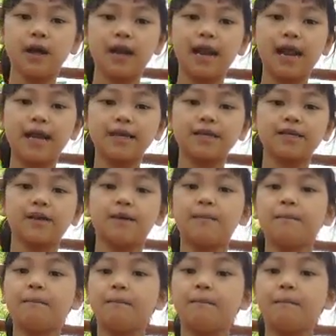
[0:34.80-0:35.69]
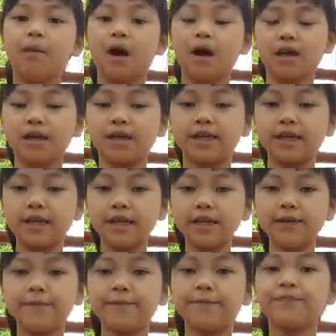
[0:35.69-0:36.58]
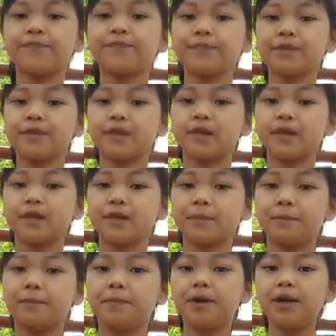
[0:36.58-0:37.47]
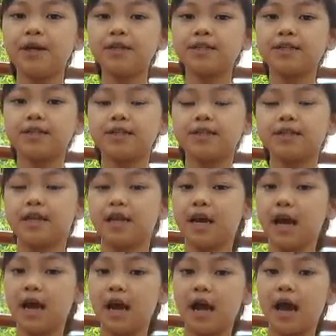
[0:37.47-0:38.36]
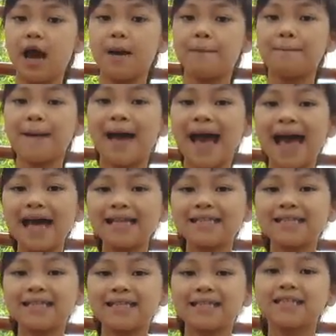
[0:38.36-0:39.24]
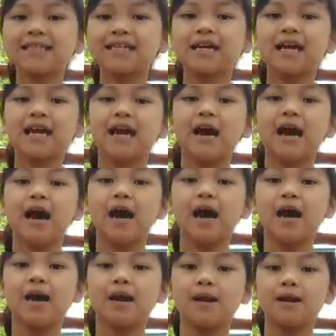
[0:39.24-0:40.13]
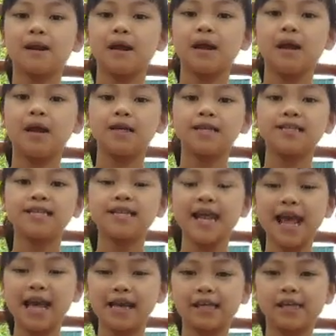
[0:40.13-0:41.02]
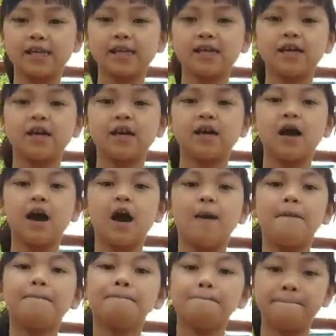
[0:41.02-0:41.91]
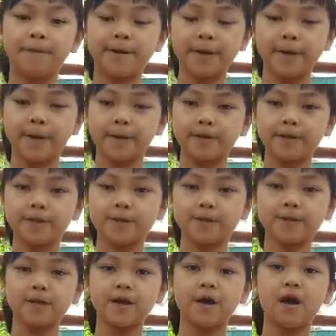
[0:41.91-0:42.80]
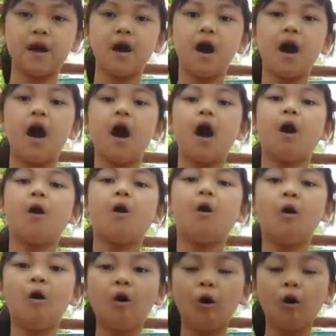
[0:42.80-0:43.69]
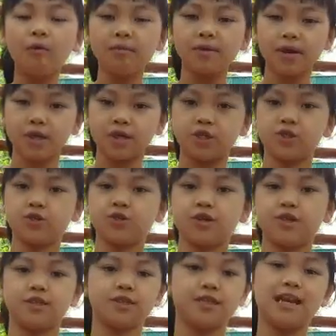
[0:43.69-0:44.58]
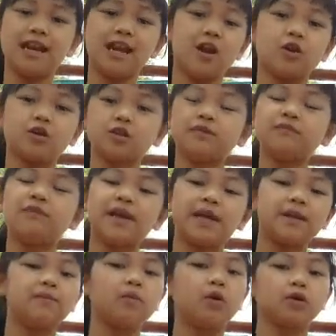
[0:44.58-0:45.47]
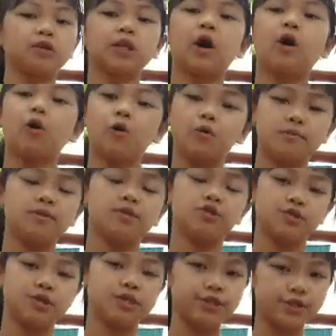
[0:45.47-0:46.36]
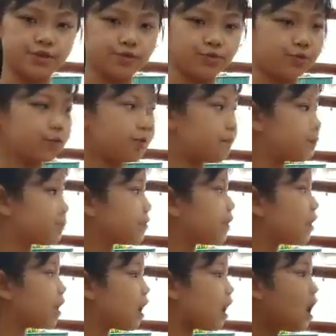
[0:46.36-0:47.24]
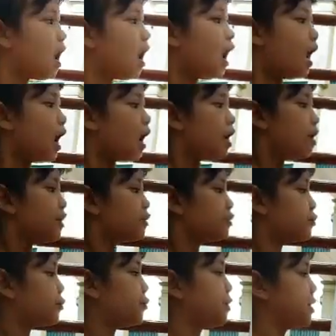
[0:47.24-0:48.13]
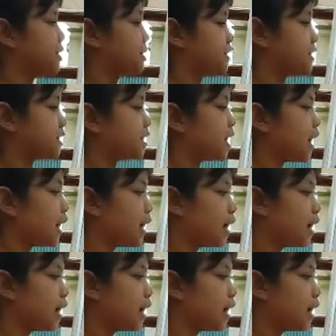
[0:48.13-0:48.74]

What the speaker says: like monkey, birds, pets, a snake, pears are home in trees, and lots of animals are home in trees too. Trees